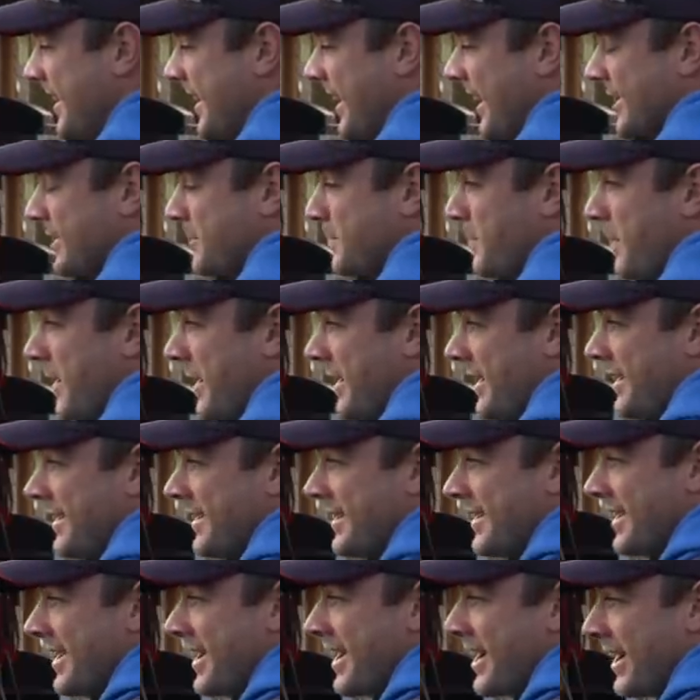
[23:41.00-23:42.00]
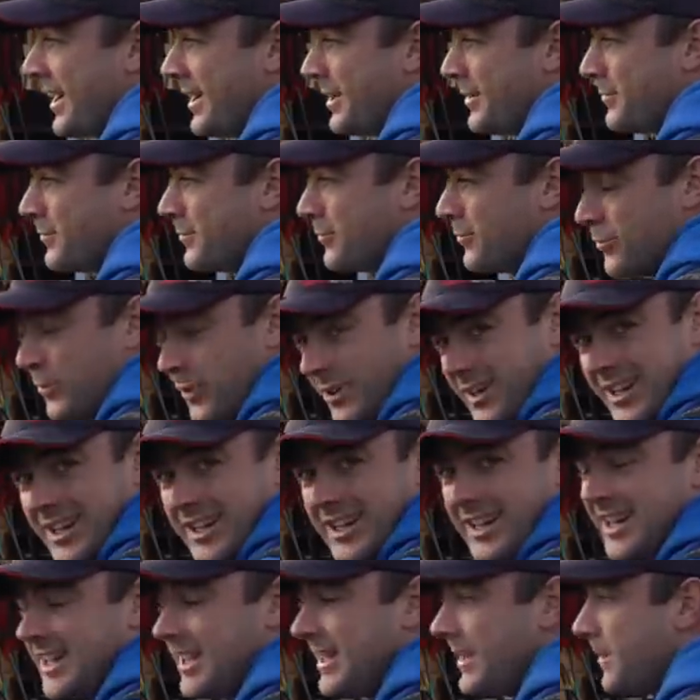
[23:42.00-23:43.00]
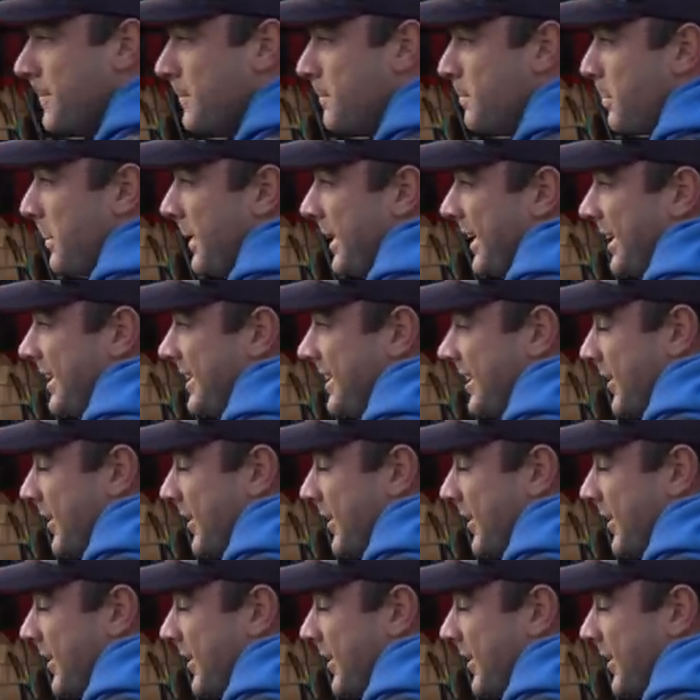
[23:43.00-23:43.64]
has been a really big